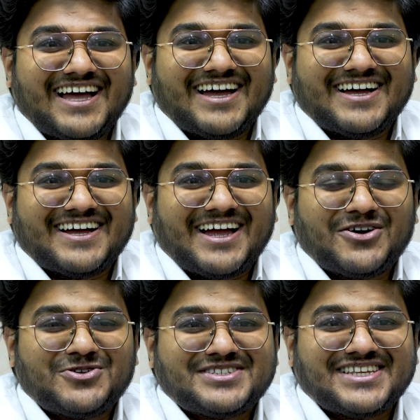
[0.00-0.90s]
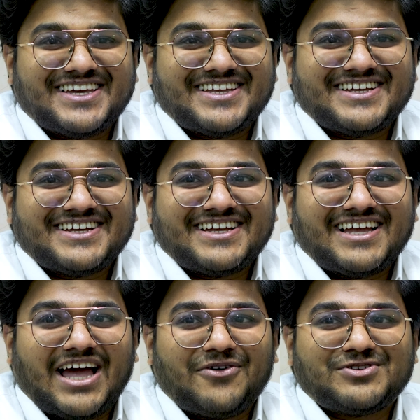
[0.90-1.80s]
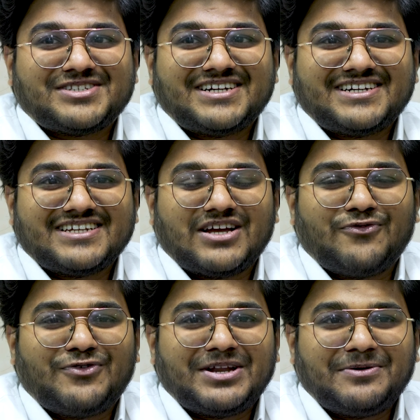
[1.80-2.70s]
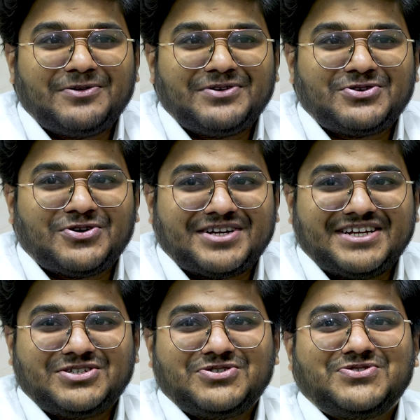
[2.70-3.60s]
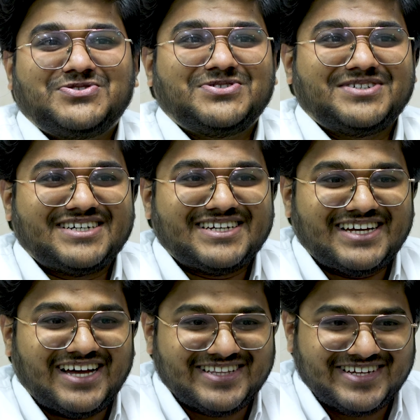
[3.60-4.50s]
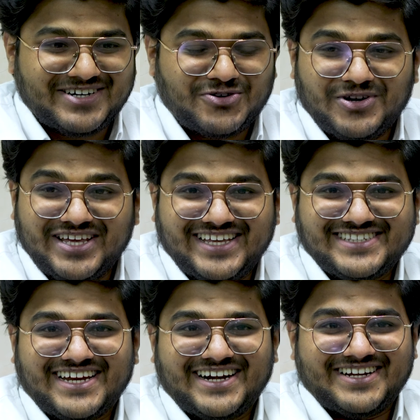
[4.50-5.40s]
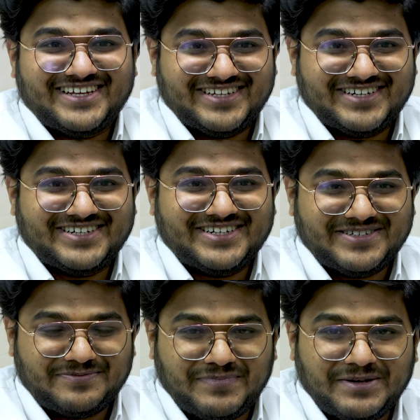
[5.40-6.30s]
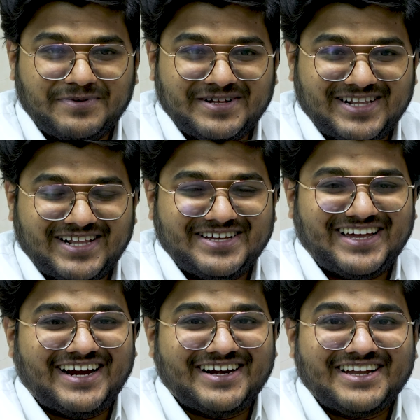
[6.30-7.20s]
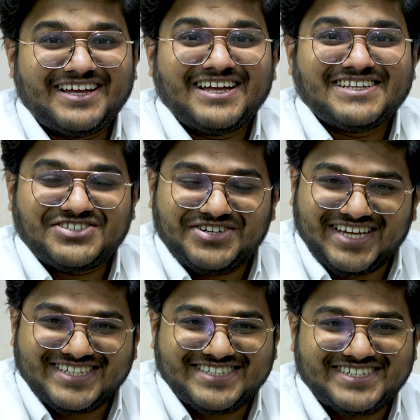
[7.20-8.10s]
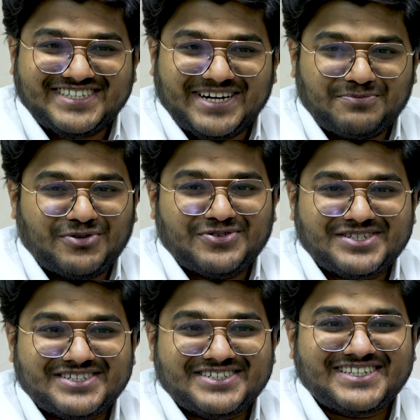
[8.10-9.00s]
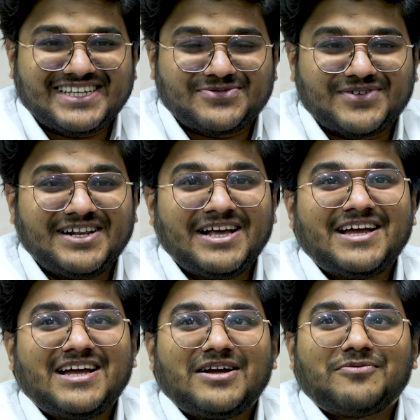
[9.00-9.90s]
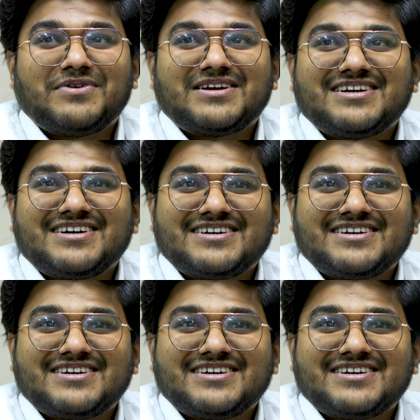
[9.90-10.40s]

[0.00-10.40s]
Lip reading: I would say I wasn't comfortable with talking to other colleagues and other people and strangers and professors as well. But